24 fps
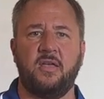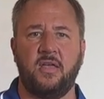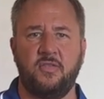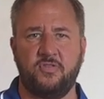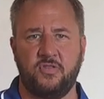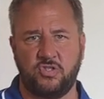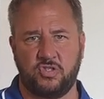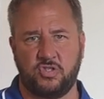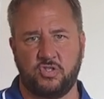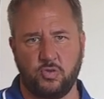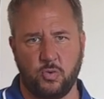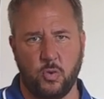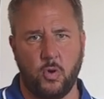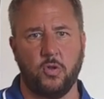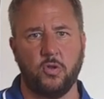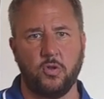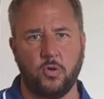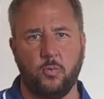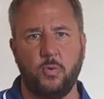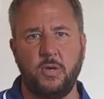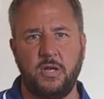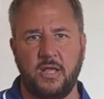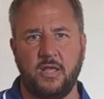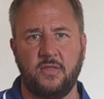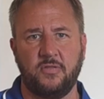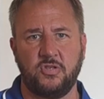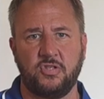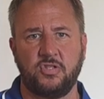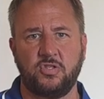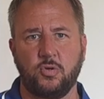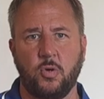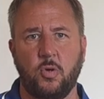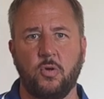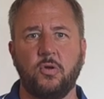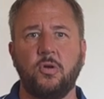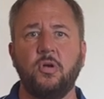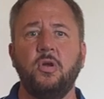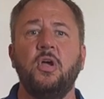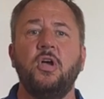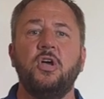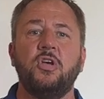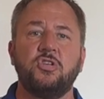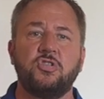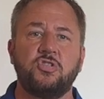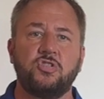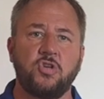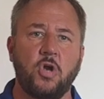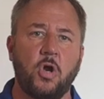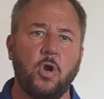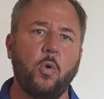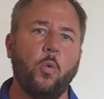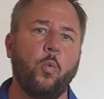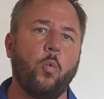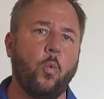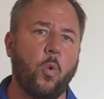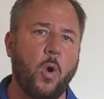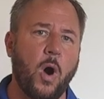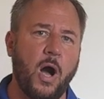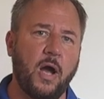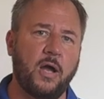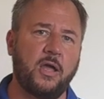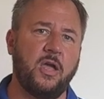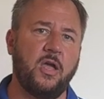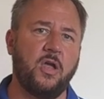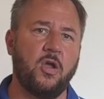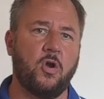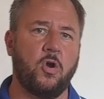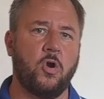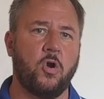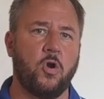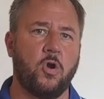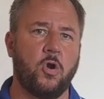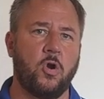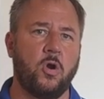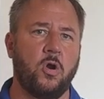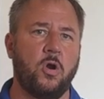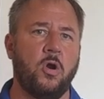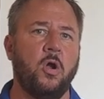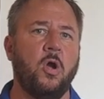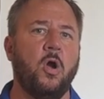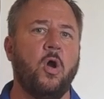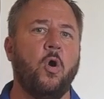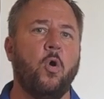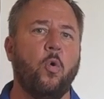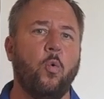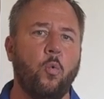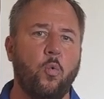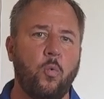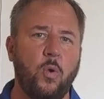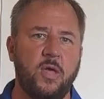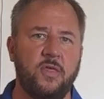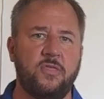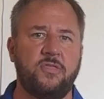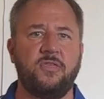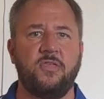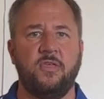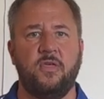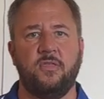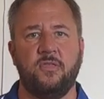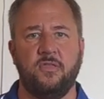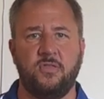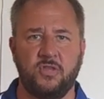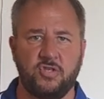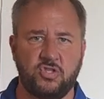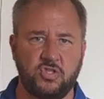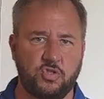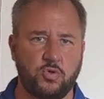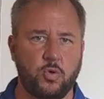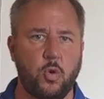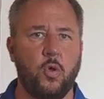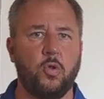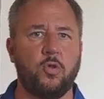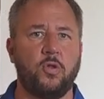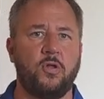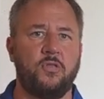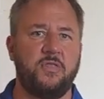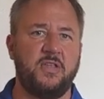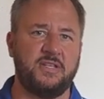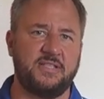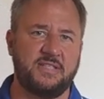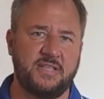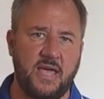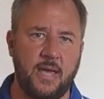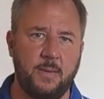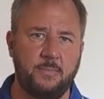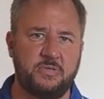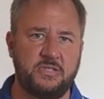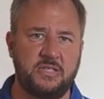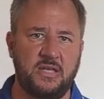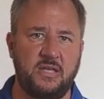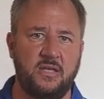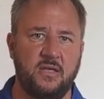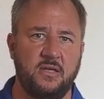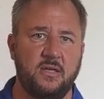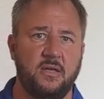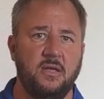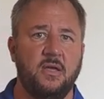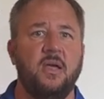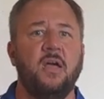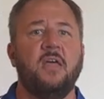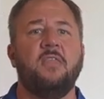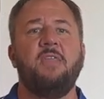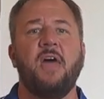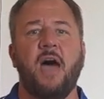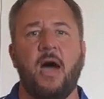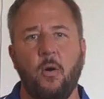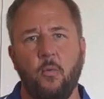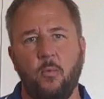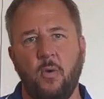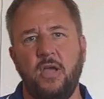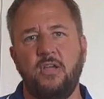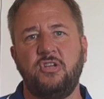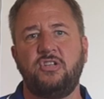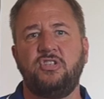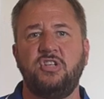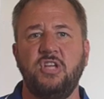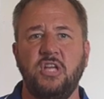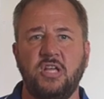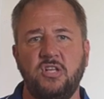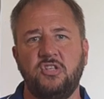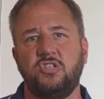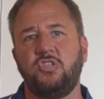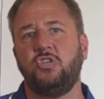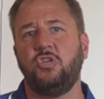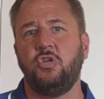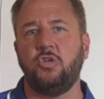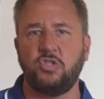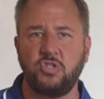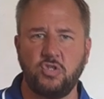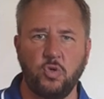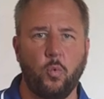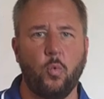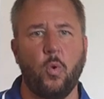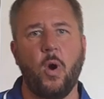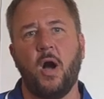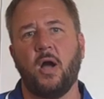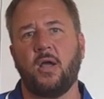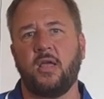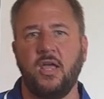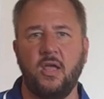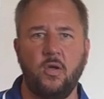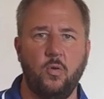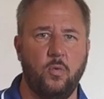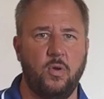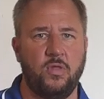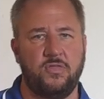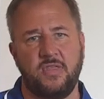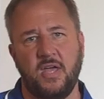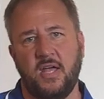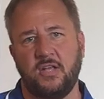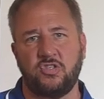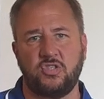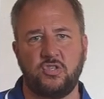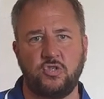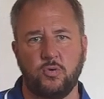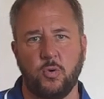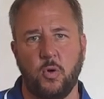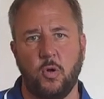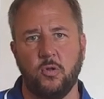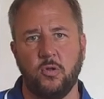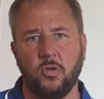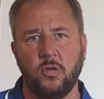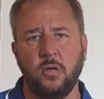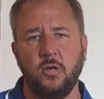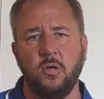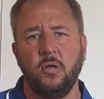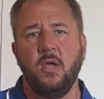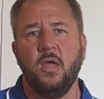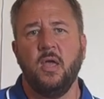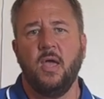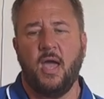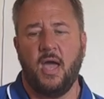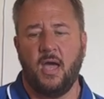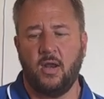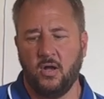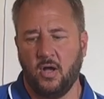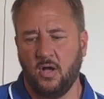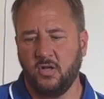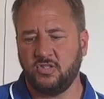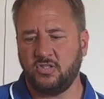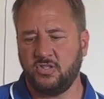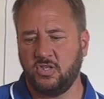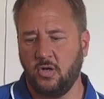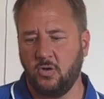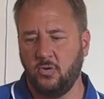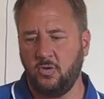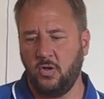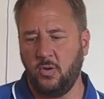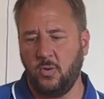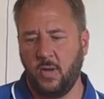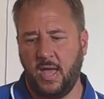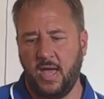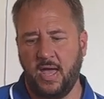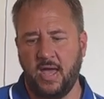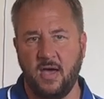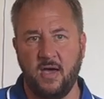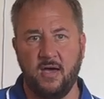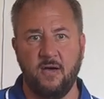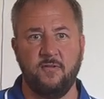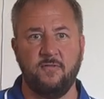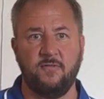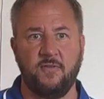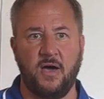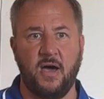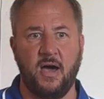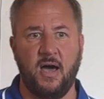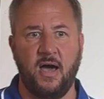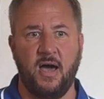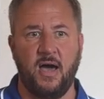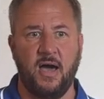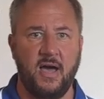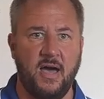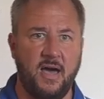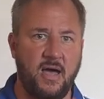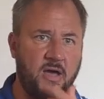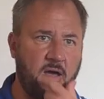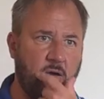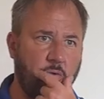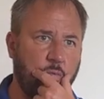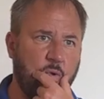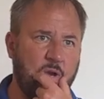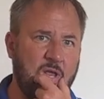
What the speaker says: the stroller. When you get the stroller, start walking her with the stroller that's empty. That way she gets used to walking with that stroller. And also you have, I